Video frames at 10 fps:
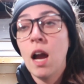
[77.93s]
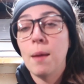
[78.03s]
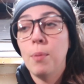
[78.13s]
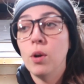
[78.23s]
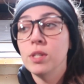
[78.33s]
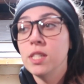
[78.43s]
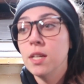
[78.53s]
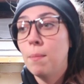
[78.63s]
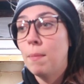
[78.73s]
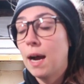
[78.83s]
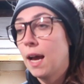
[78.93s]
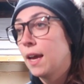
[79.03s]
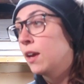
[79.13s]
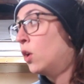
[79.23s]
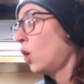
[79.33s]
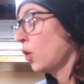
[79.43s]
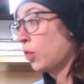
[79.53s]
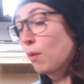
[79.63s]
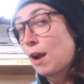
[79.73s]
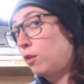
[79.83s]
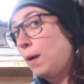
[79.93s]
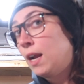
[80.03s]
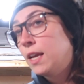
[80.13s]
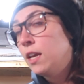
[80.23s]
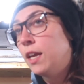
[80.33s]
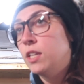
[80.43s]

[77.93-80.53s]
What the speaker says: I posted my throttle body.